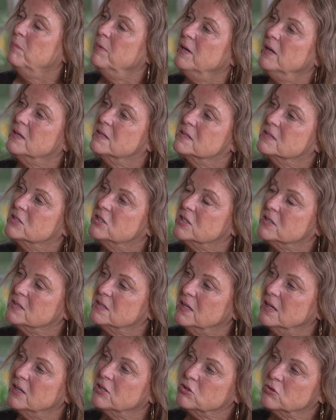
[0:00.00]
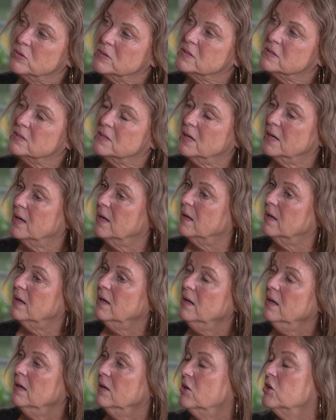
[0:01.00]
But it's just interesting
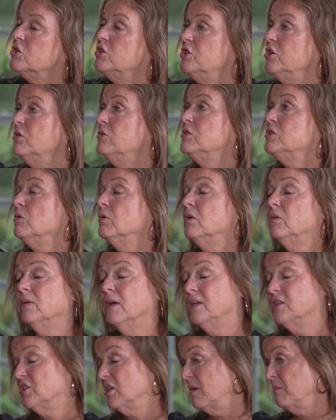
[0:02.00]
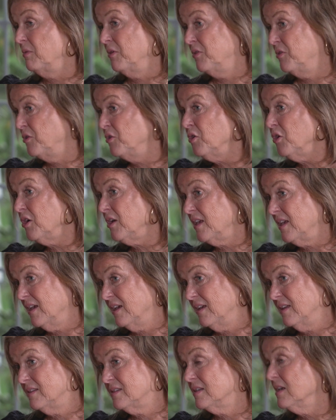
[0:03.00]
because you do a great job with your
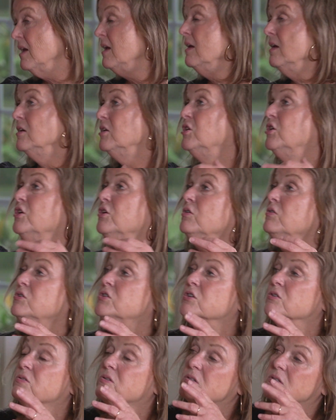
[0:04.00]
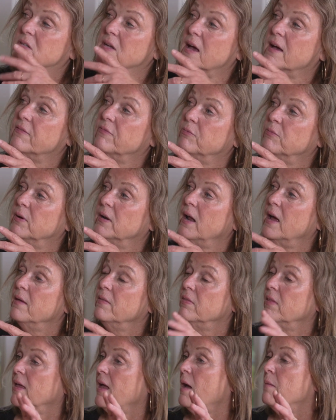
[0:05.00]
kids. You do stuff when
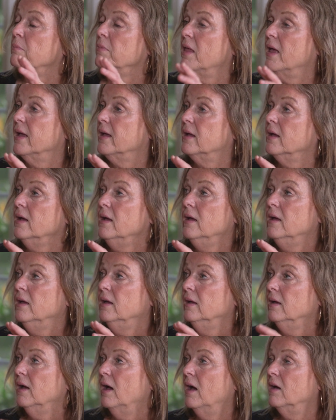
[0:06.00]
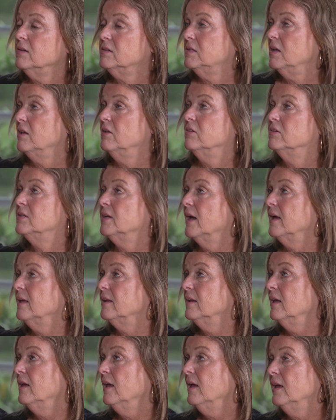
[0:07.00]
I'm like, I'll say to your dad,
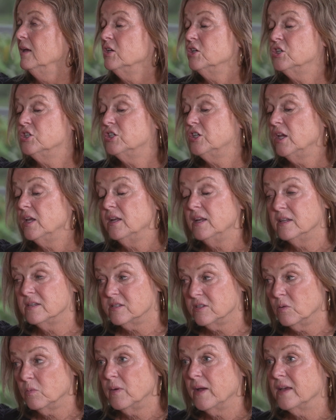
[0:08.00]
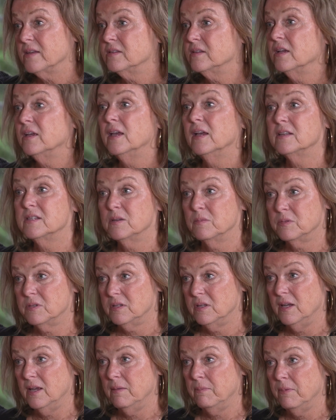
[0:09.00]
she needs to rest and get some
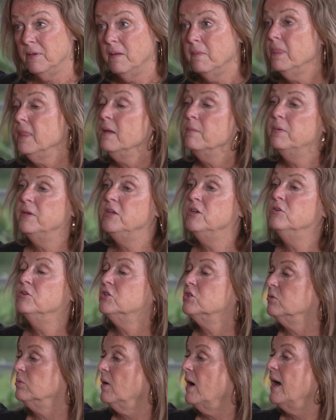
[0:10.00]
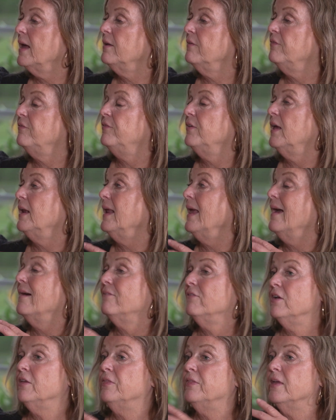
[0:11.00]
sleep. But you try to fit
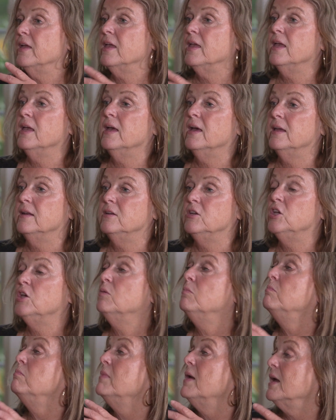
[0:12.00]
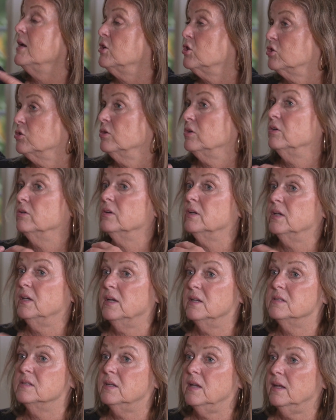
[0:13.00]
everything in. You make sure your
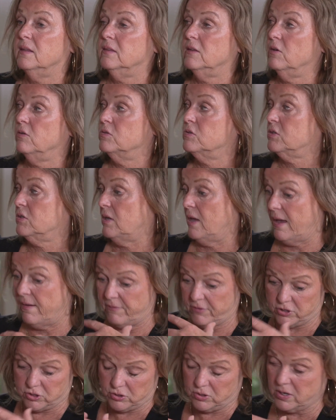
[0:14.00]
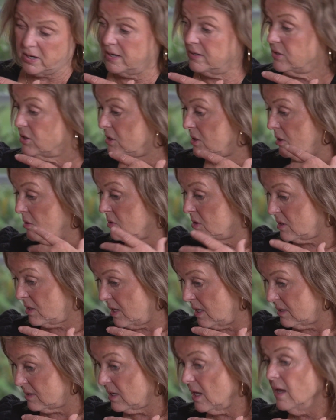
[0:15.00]
kids get those scavenger hunts, those
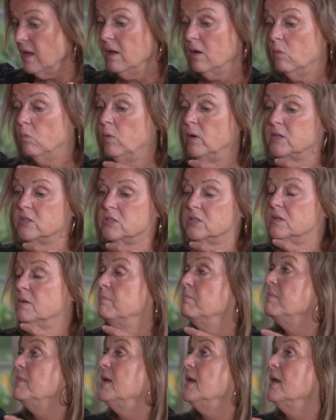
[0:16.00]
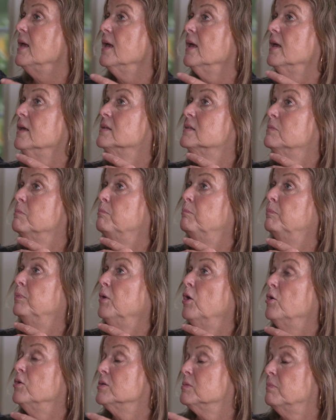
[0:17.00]
things, which to me
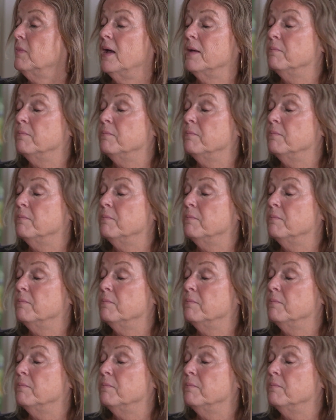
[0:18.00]
blows my